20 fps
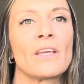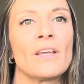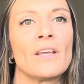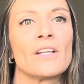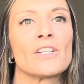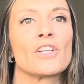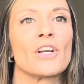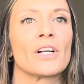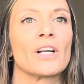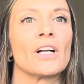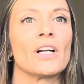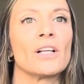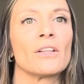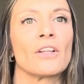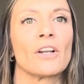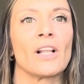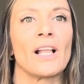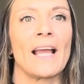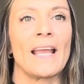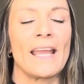took a
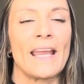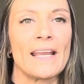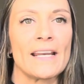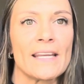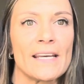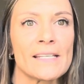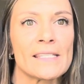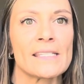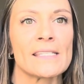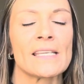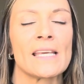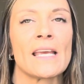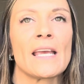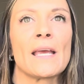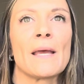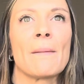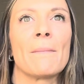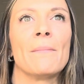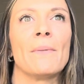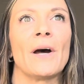little hiatus,
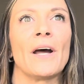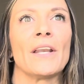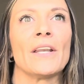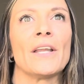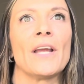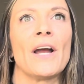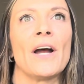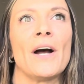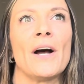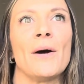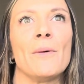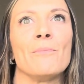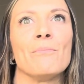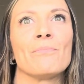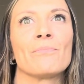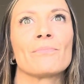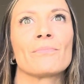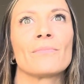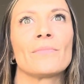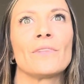but
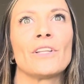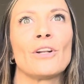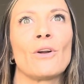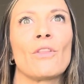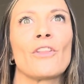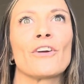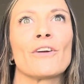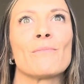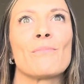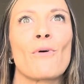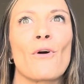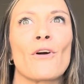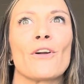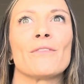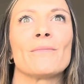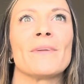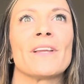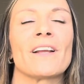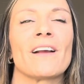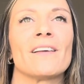they're
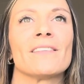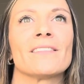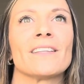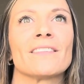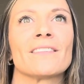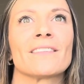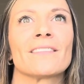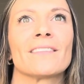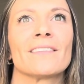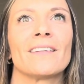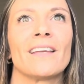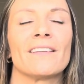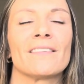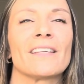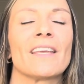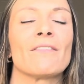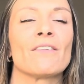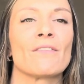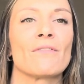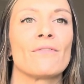important because it's
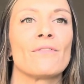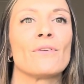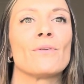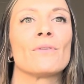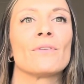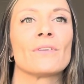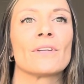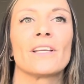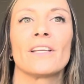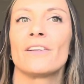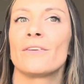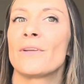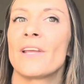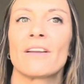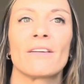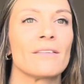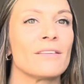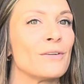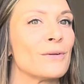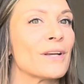giving food. You
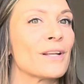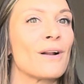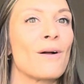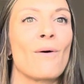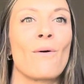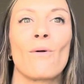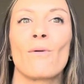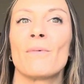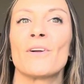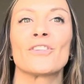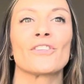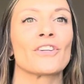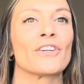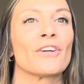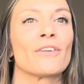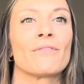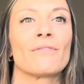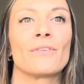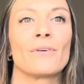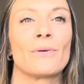get a whole bunch of
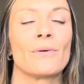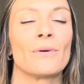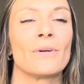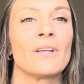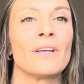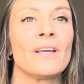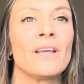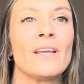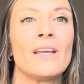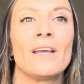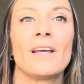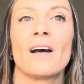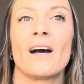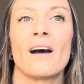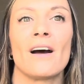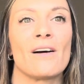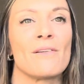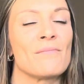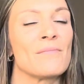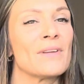good food,
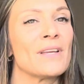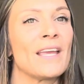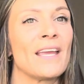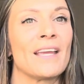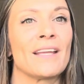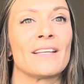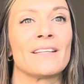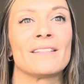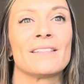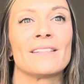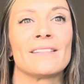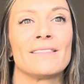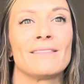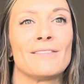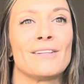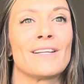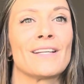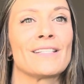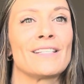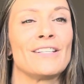and
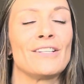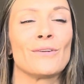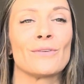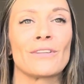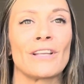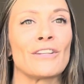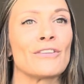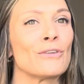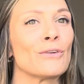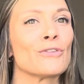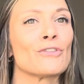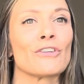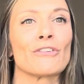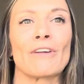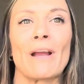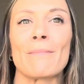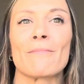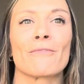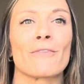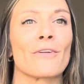you get to use, it's usually
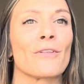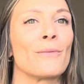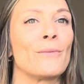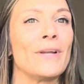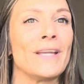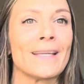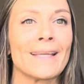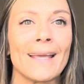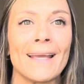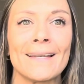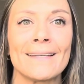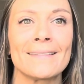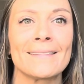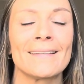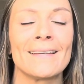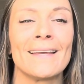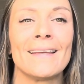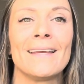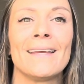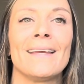right before the weekend,
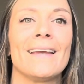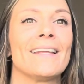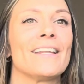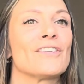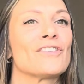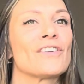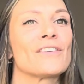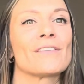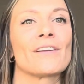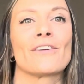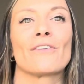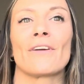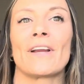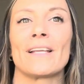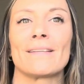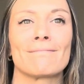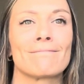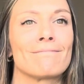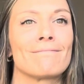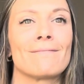and it's just a
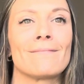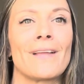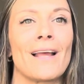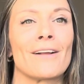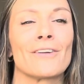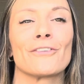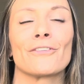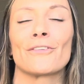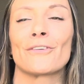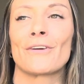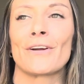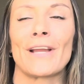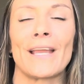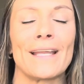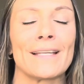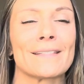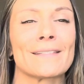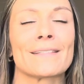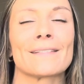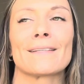
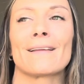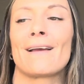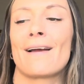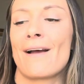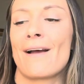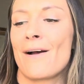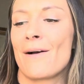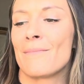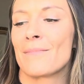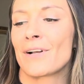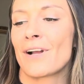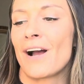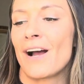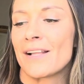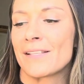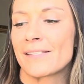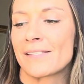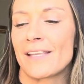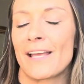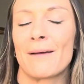great
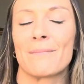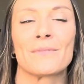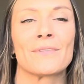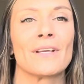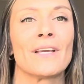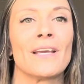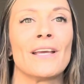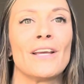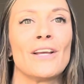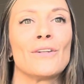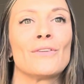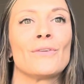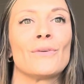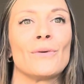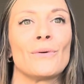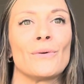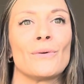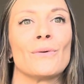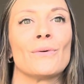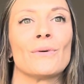concept
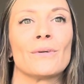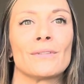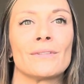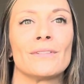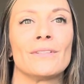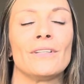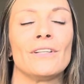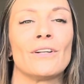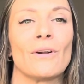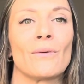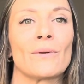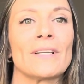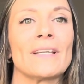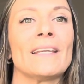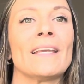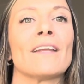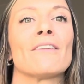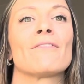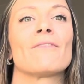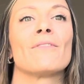to
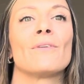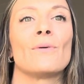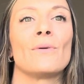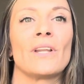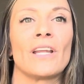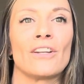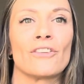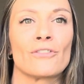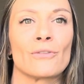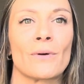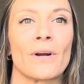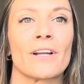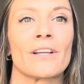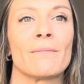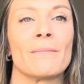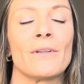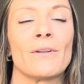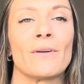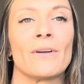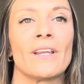get food into our
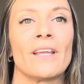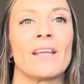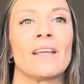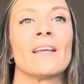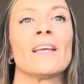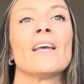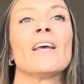community